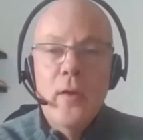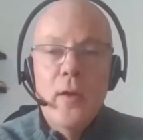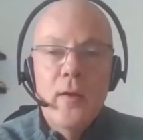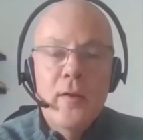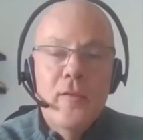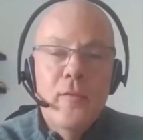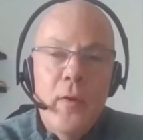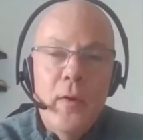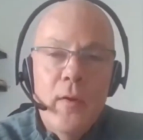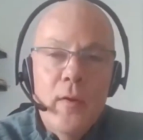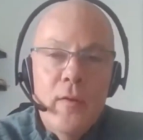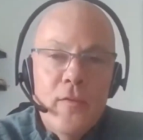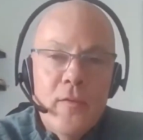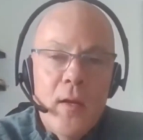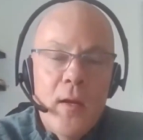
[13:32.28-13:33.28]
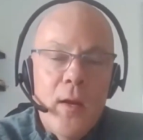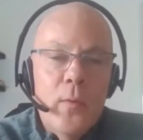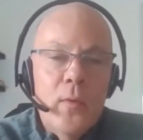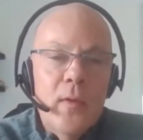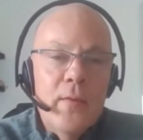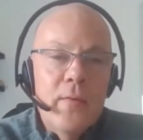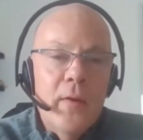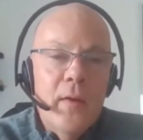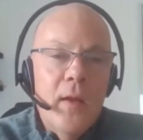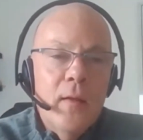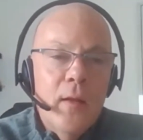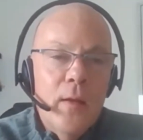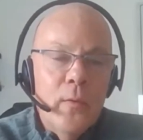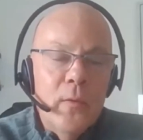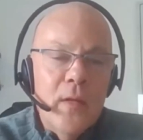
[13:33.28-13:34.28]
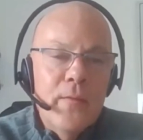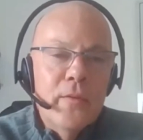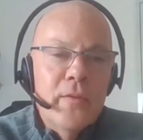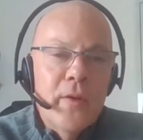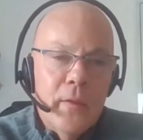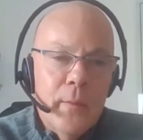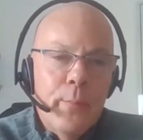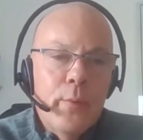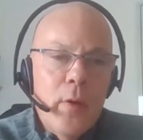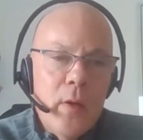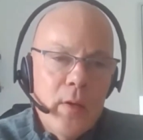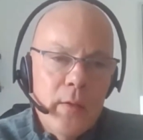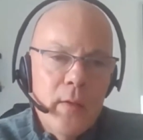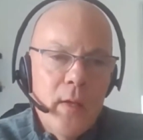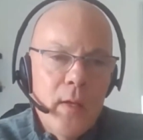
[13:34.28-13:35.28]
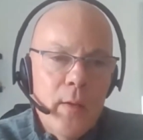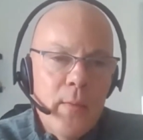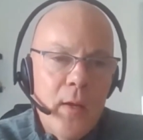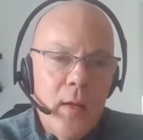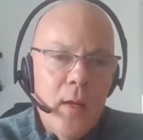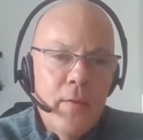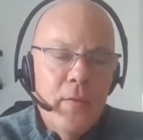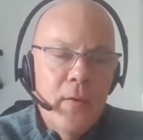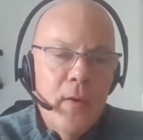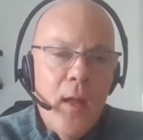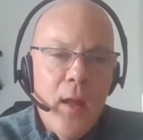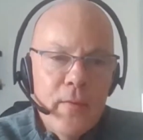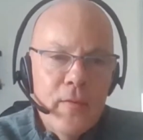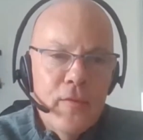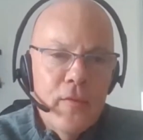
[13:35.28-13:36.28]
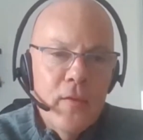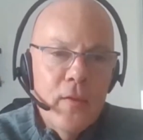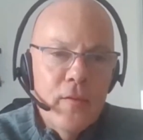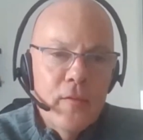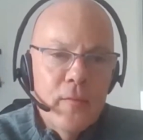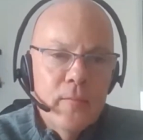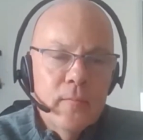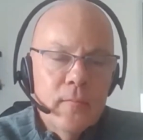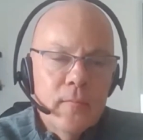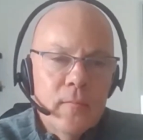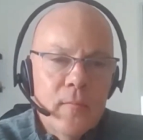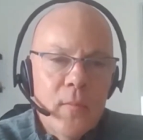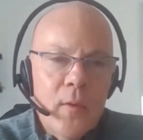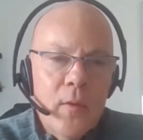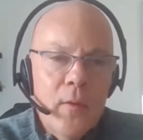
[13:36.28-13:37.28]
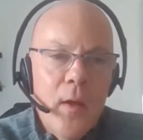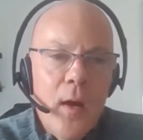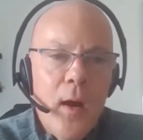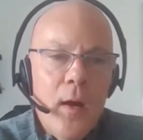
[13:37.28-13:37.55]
that experience that I will never touch a product again in my life. And I haven't since. No,